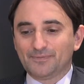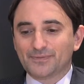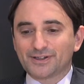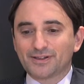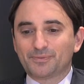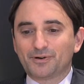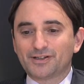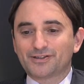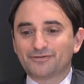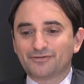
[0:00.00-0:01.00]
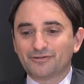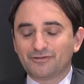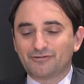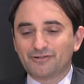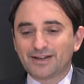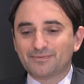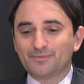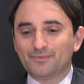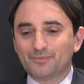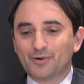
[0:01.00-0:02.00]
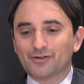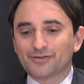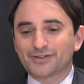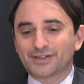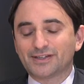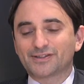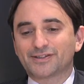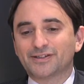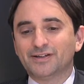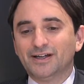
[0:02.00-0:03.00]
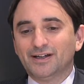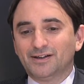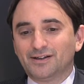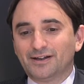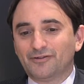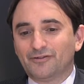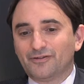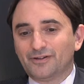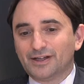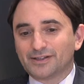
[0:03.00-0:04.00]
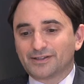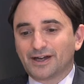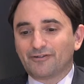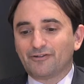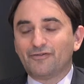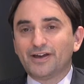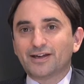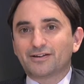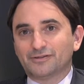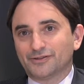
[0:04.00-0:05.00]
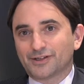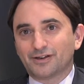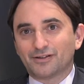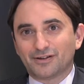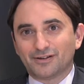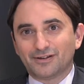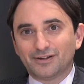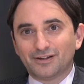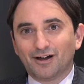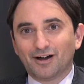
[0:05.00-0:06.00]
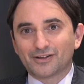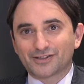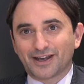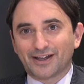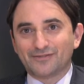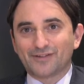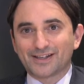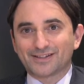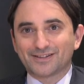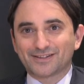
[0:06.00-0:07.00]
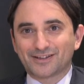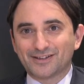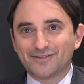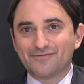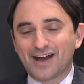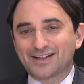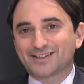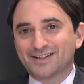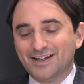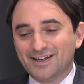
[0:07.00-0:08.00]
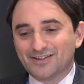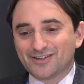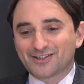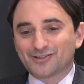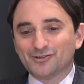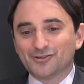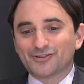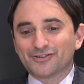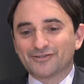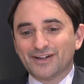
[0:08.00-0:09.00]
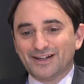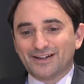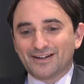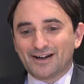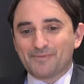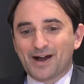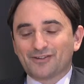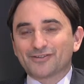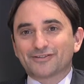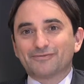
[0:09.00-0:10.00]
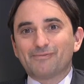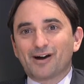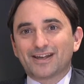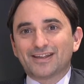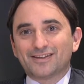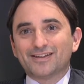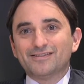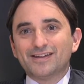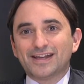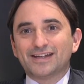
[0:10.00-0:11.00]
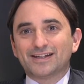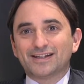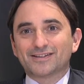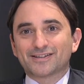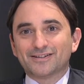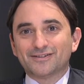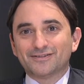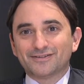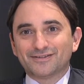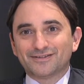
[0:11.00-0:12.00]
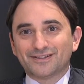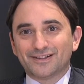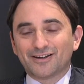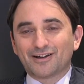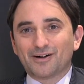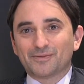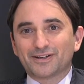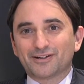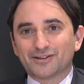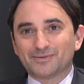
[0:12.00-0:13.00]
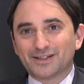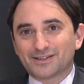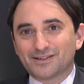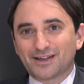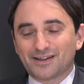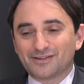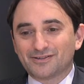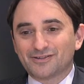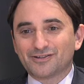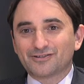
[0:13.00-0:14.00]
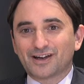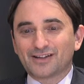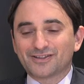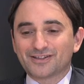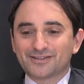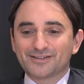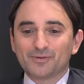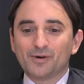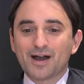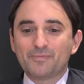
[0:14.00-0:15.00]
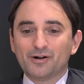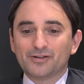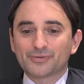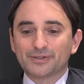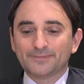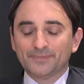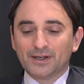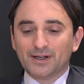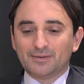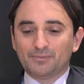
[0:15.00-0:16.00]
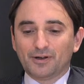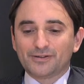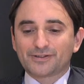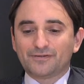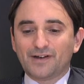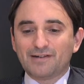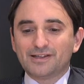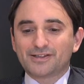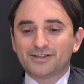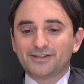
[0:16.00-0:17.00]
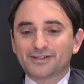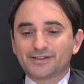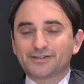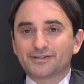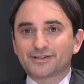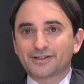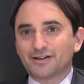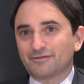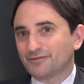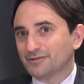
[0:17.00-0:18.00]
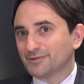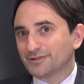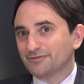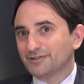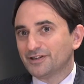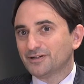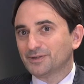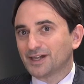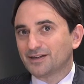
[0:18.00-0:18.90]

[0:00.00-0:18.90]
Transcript: So the point of green bonds is to have a vehicle so that large-scale investors can invest the sorts of amounts of money that you need into low carbon economy, so you get the transition. So why bonds? Well, bonds are very suited to certain forms of renewable